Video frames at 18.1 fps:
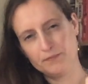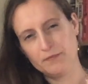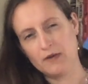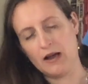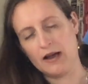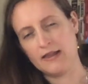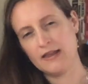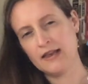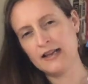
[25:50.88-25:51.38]

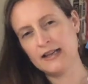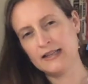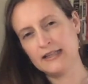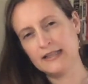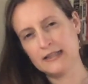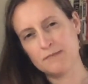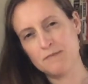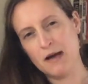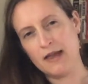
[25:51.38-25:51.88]
I think
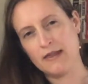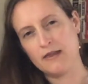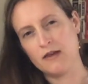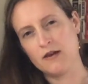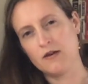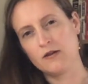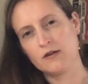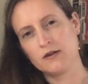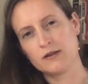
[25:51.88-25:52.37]
Liz
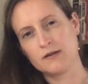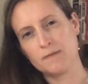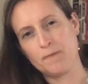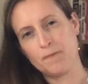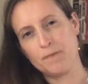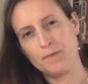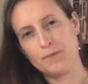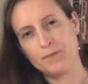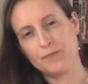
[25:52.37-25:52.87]
Matthews
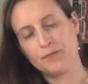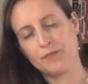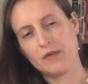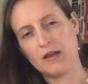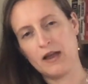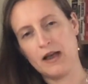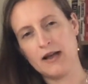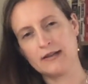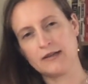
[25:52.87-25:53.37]

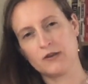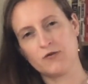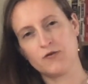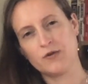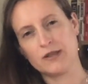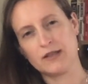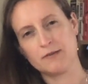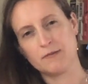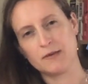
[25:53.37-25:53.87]
has a
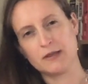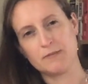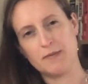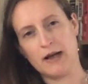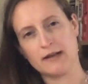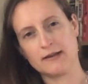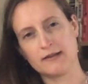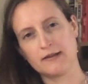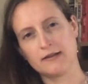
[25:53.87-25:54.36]
Christmas
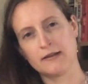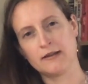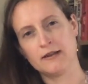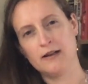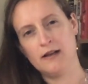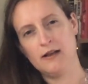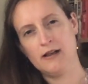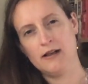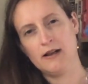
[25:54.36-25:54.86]
pattern
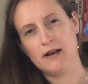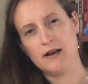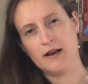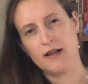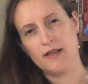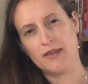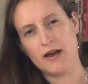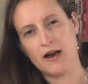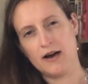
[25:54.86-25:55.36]

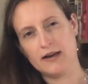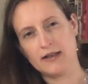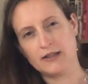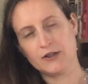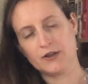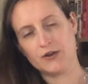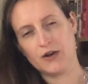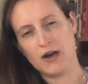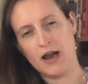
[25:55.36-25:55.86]
that I
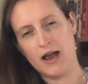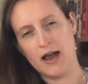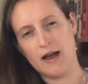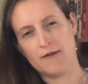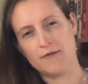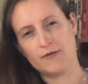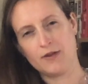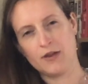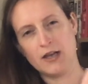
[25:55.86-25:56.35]
don't
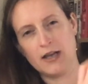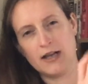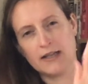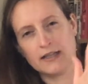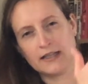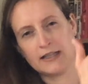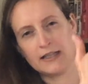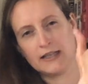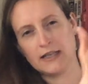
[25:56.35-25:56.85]
have, that you
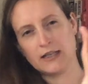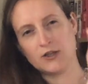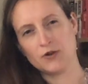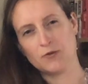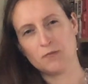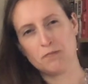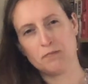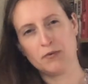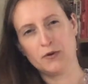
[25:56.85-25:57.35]
can stitch
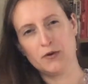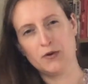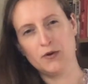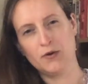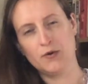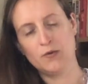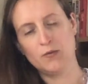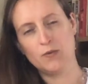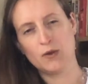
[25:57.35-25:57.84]
on
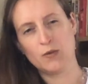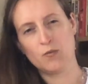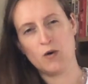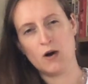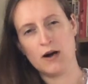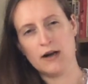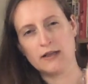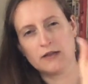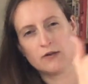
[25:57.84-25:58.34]
blue with
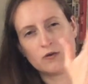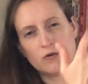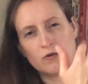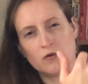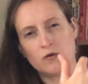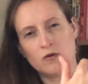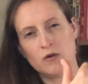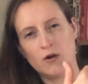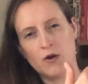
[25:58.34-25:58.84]
white
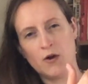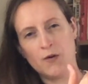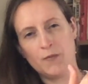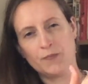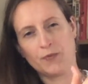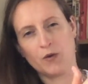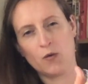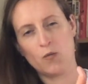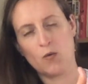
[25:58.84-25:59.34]
or
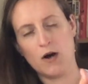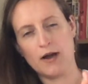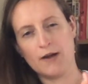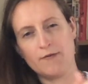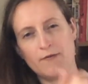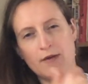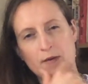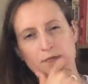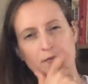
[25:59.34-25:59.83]
white
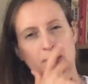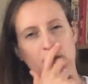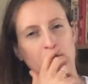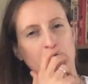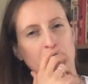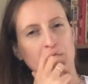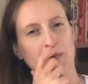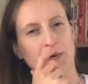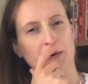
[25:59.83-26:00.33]
fabric
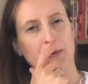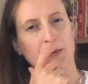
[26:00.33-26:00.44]
with blue.